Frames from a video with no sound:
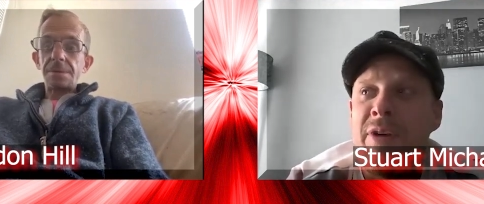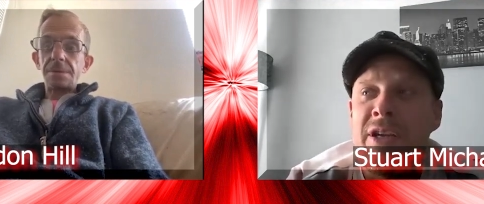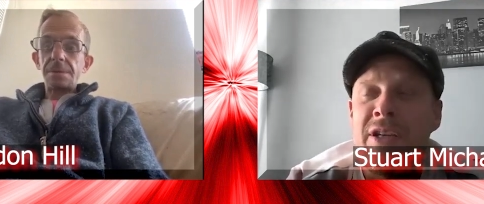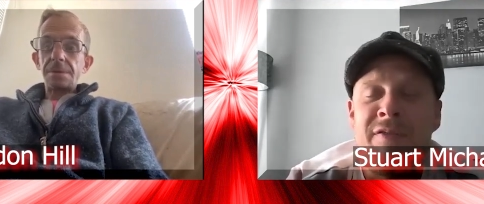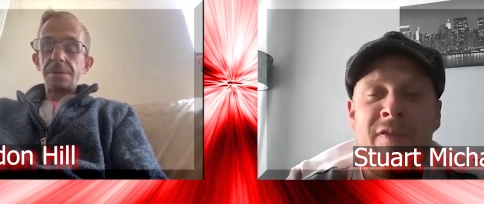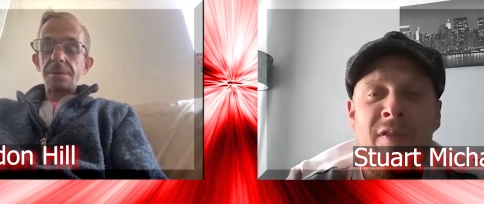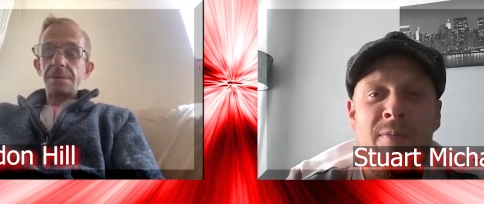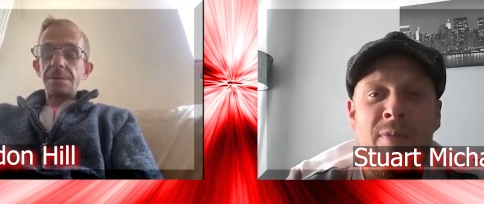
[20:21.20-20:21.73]

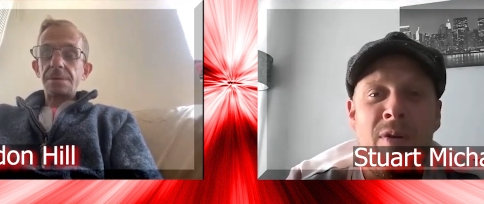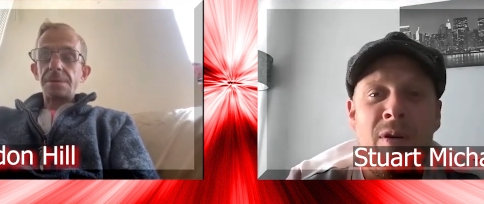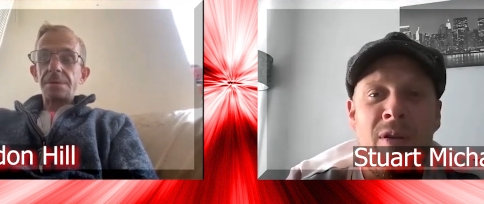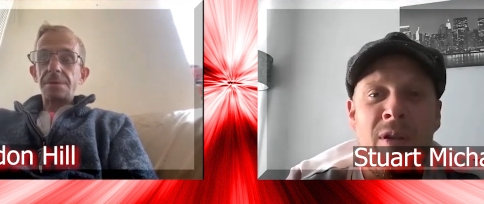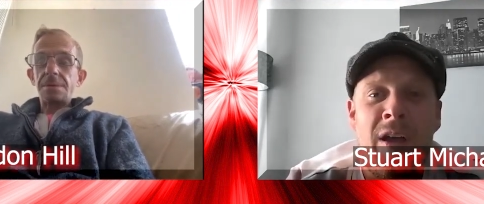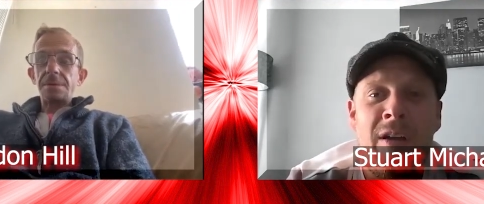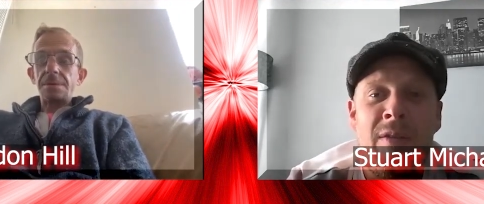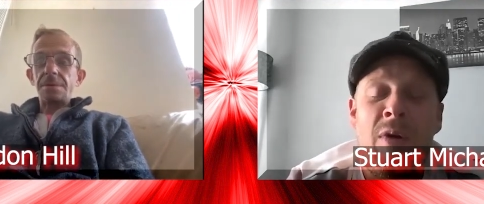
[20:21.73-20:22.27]
Speaker 1: British
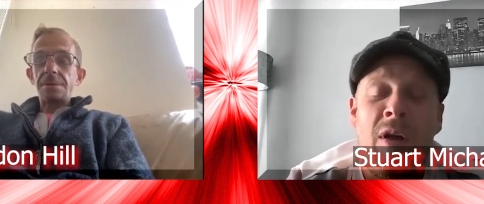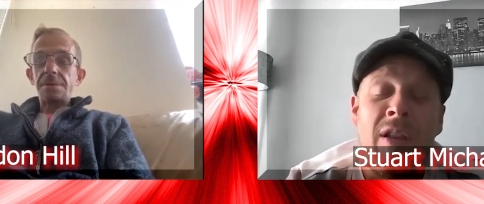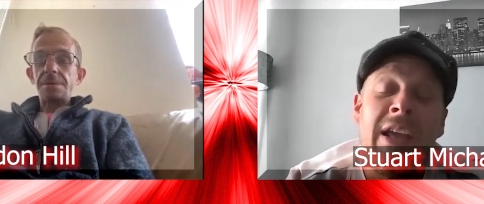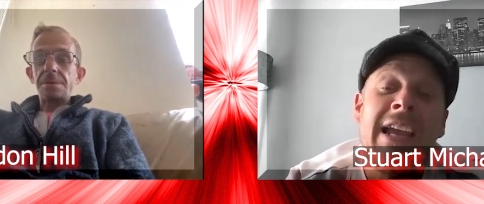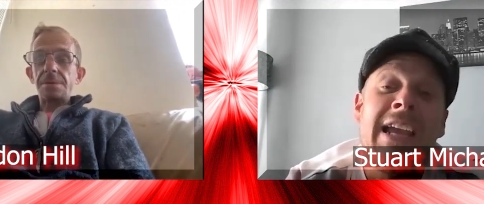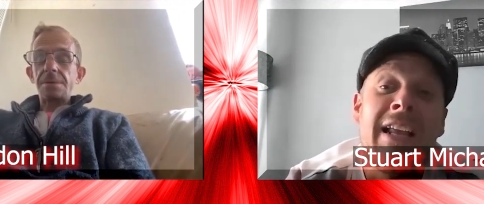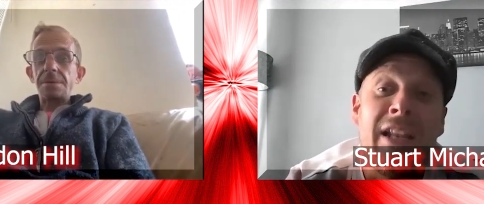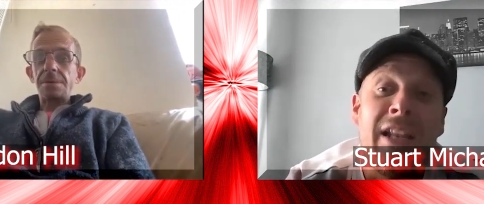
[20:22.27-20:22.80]
footballer, well
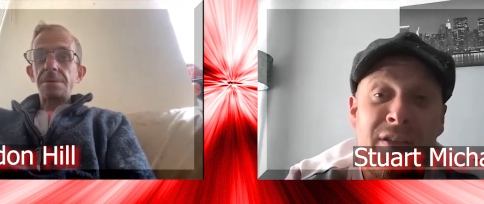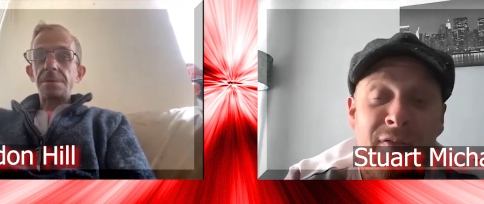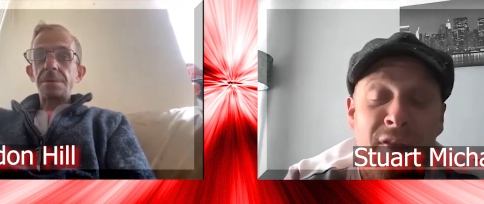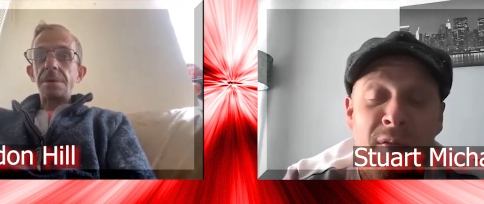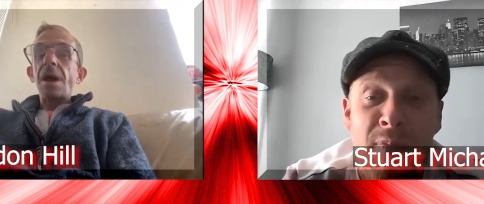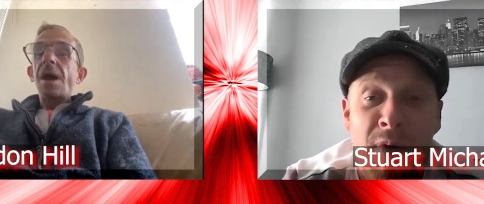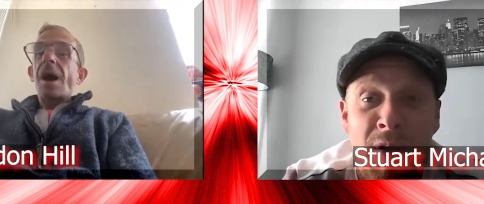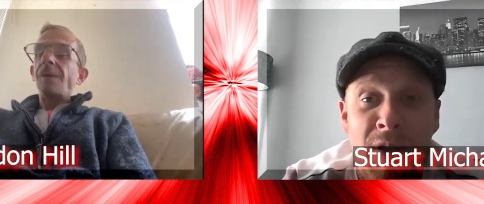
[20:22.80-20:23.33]
English
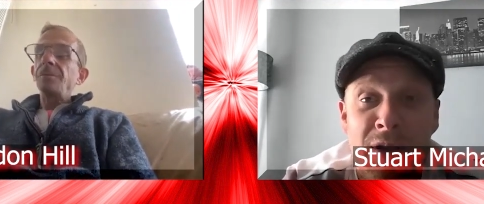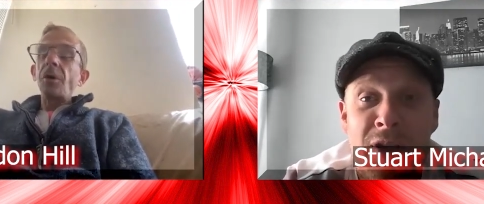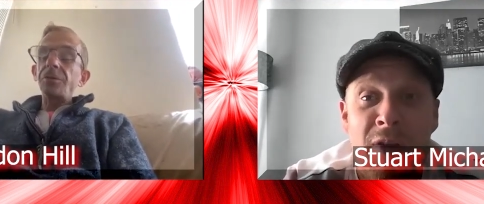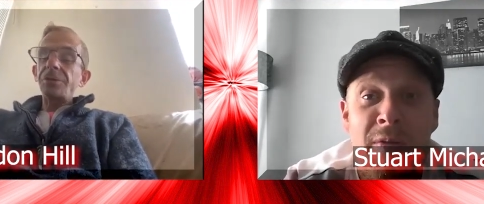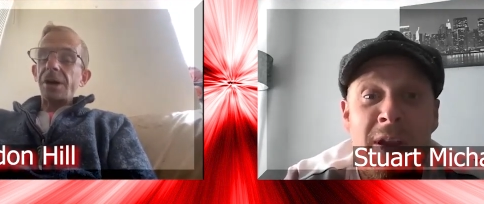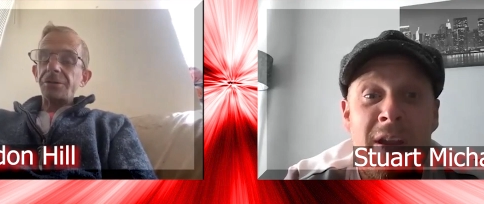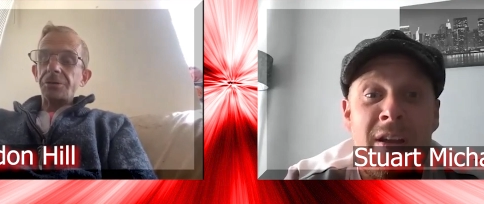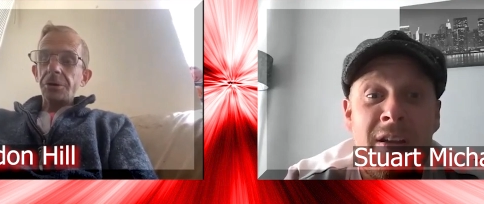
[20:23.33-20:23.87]
footballer. I'm not
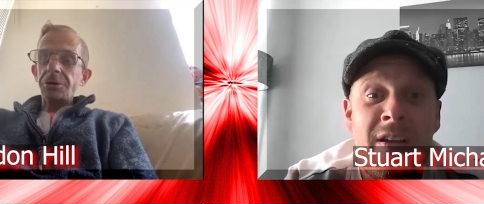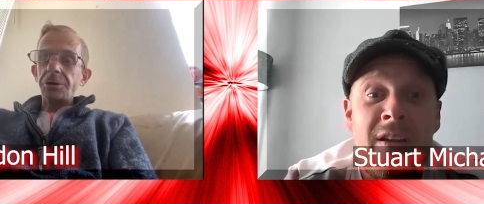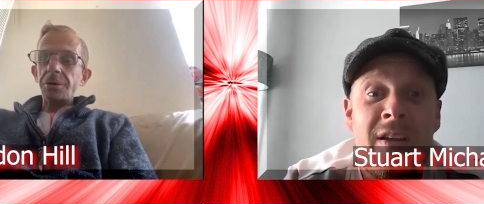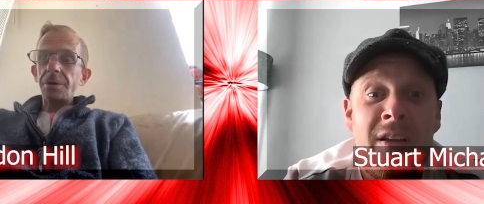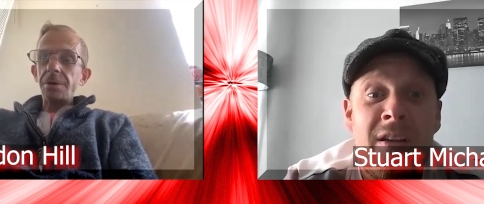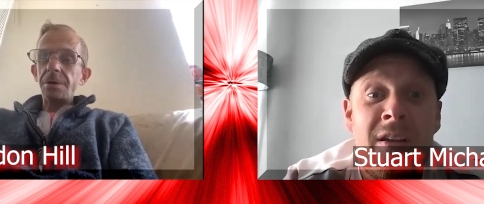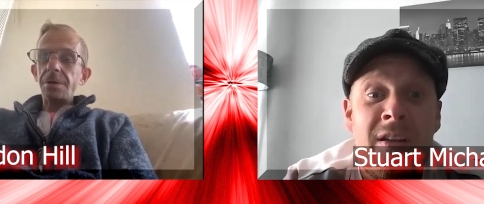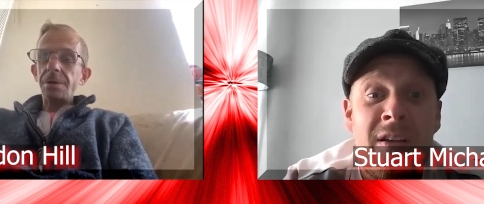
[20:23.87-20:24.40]
sorry. that good.
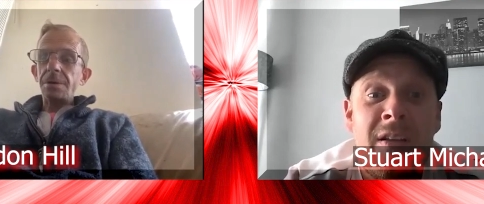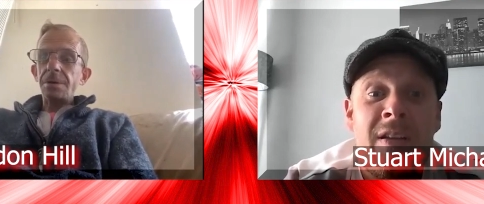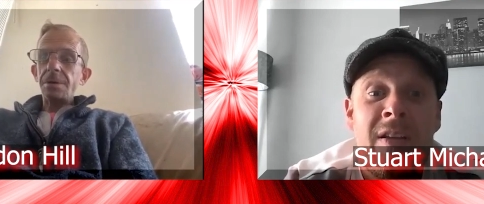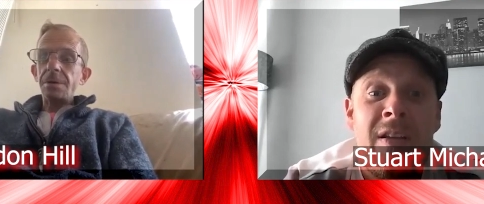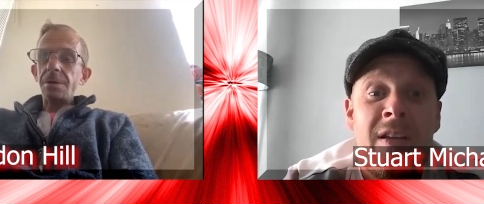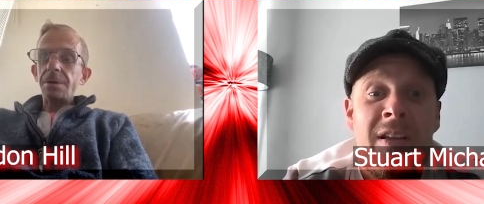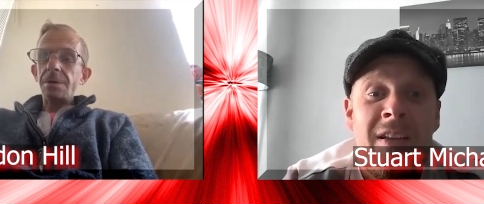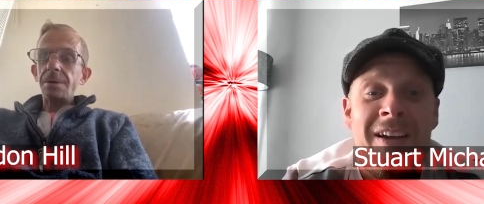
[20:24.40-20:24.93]

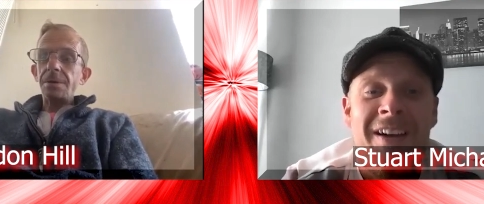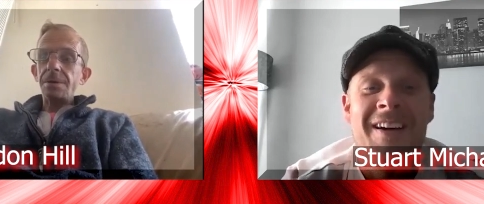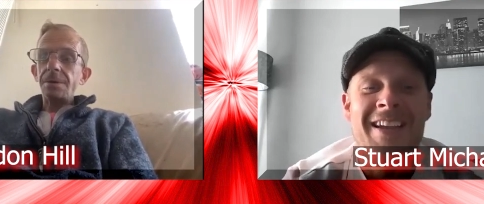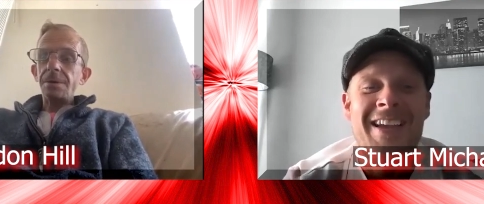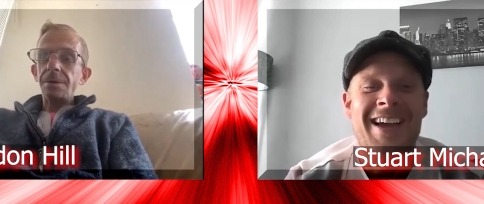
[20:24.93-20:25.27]
Oh